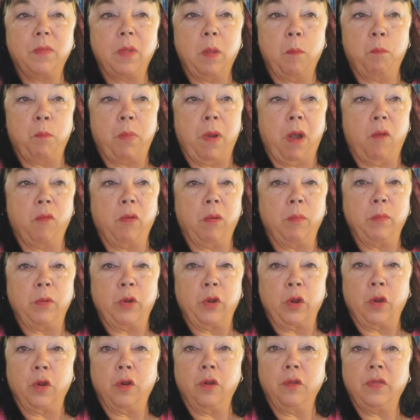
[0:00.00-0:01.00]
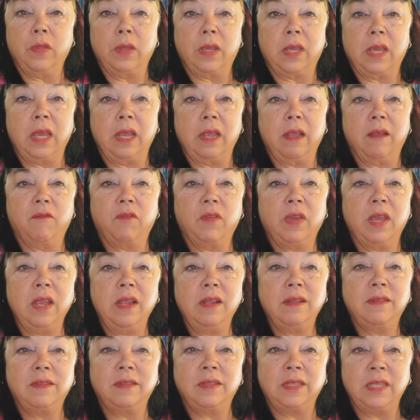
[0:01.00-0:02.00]
Bahram Gur, the King of
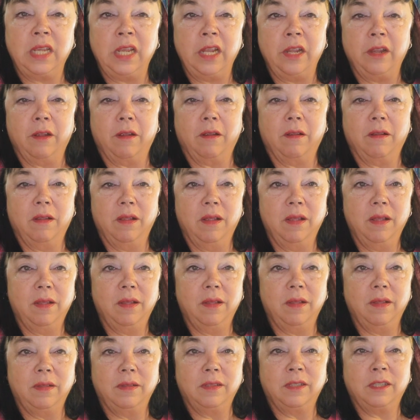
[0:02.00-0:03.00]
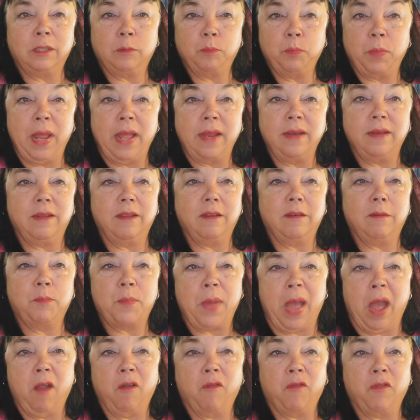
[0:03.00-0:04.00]
Kings, is here. Splendid,
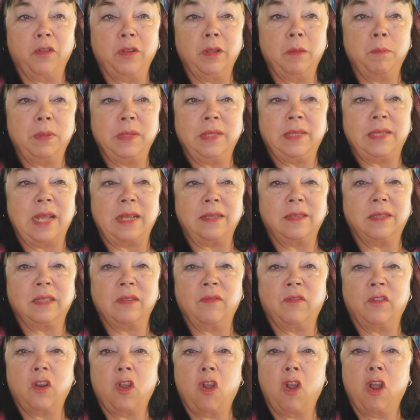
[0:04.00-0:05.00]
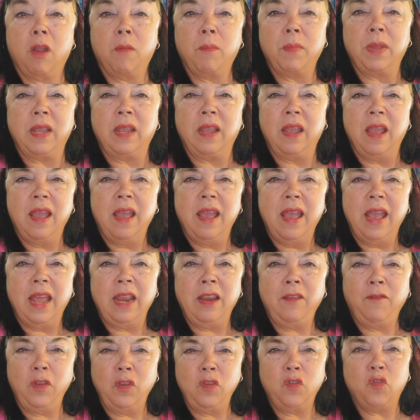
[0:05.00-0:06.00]
powerful, and possessed of an army, and
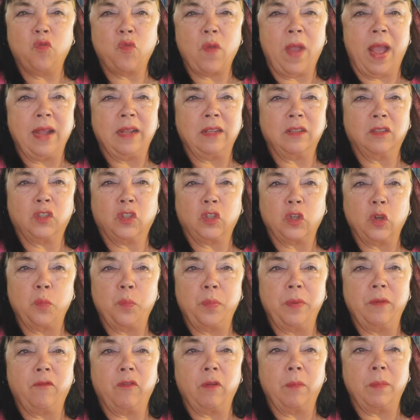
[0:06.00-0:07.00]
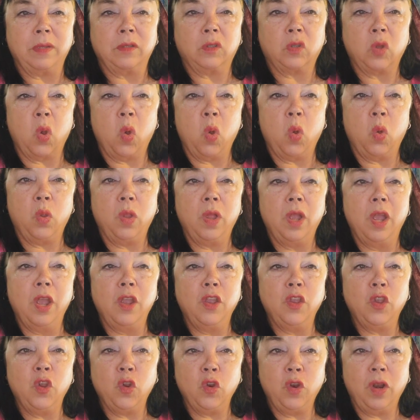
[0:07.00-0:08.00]
if you drag a serpent from its hole,
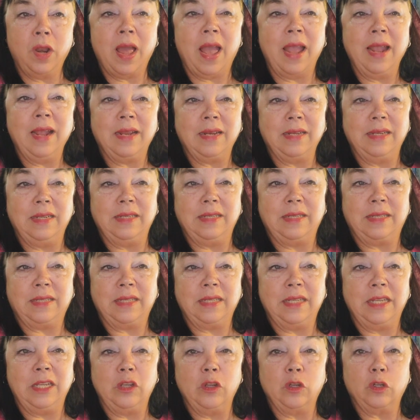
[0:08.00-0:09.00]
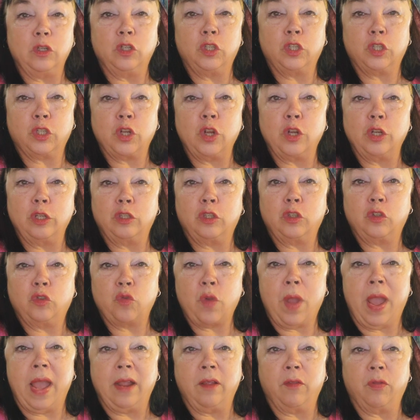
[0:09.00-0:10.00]
you're likely to see your skirts
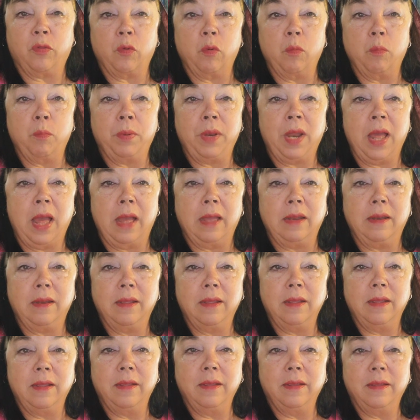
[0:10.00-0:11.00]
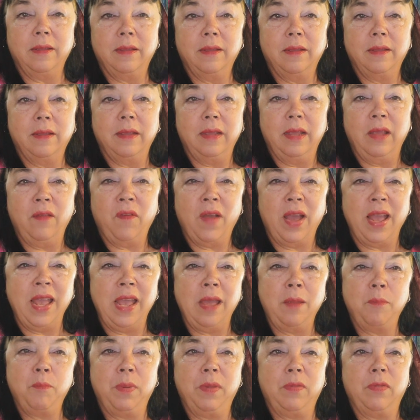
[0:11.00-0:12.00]
dragged through blood. If I
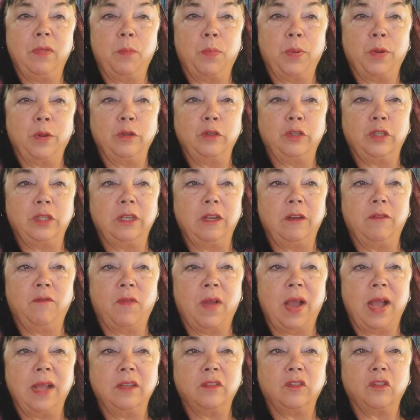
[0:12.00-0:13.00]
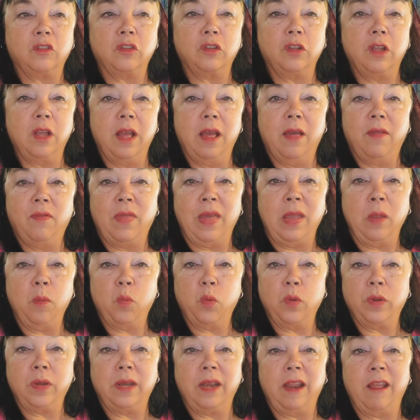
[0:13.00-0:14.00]
had been the Persian advisor, they
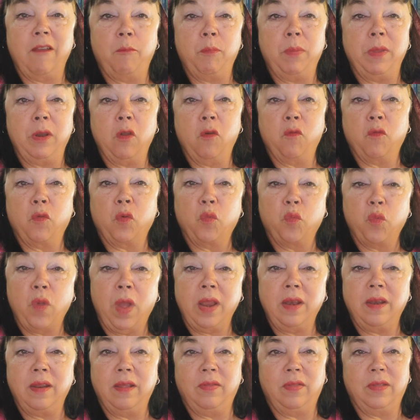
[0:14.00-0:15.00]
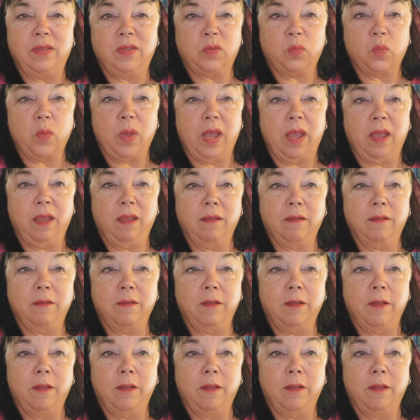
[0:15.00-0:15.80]
wouldn't have been overrun in this way."